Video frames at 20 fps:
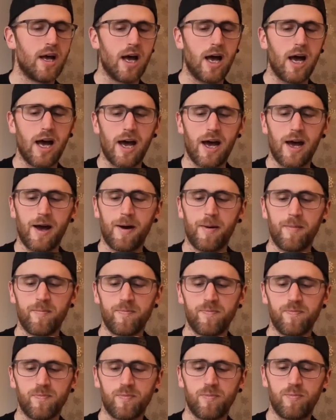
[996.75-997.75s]

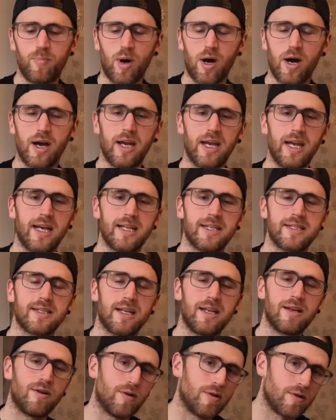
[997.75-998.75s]
But it's a
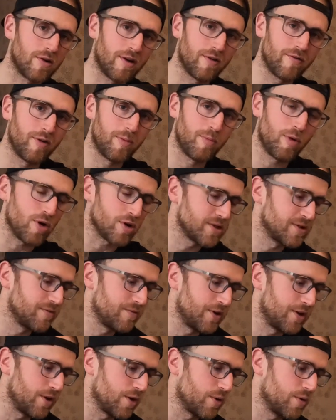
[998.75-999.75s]
little kind of unboxing
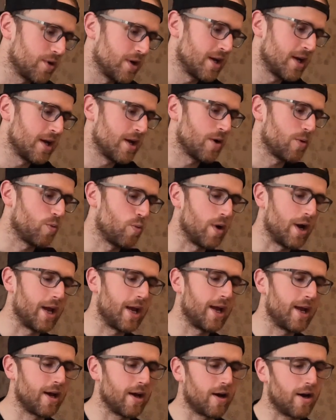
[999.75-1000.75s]
video
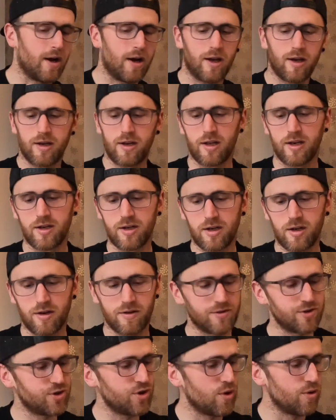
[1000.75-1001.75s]
where I can kind
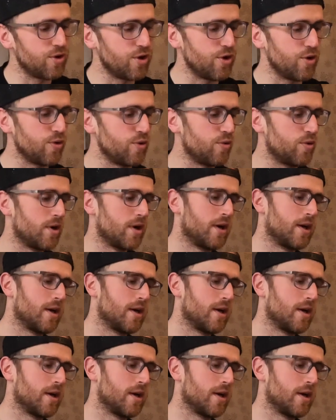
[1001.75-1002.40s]
of show you